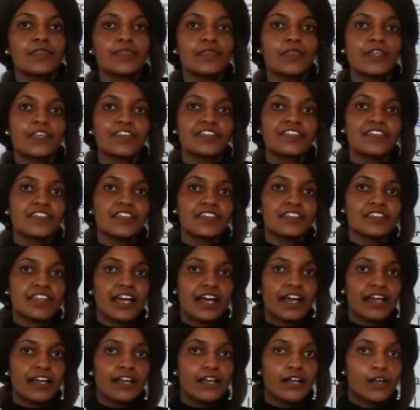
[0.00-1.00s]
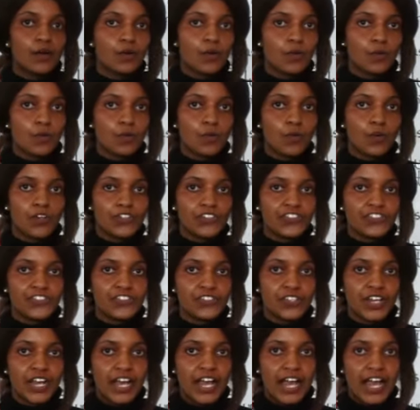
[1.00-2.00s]
this is a watch,
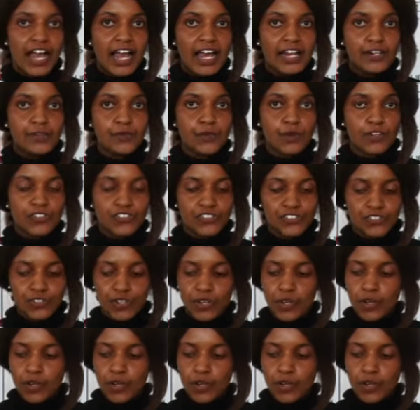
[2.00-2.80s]
hand watch.